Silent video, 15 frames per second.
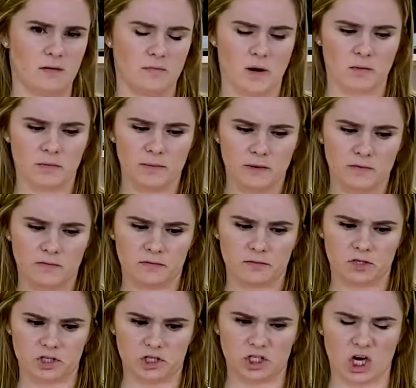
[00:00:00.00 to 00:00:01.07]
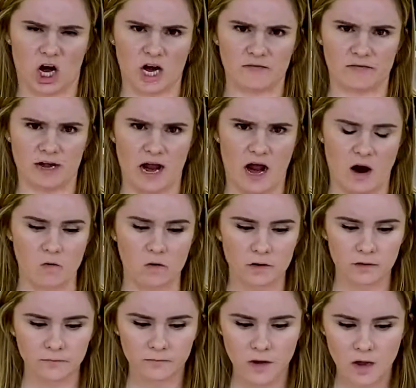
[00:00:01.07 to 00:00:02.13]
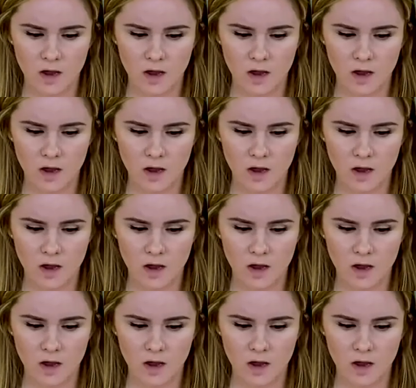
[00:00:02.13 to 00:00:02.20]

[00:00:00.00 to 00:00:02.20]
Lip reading: probably just shy of an hour.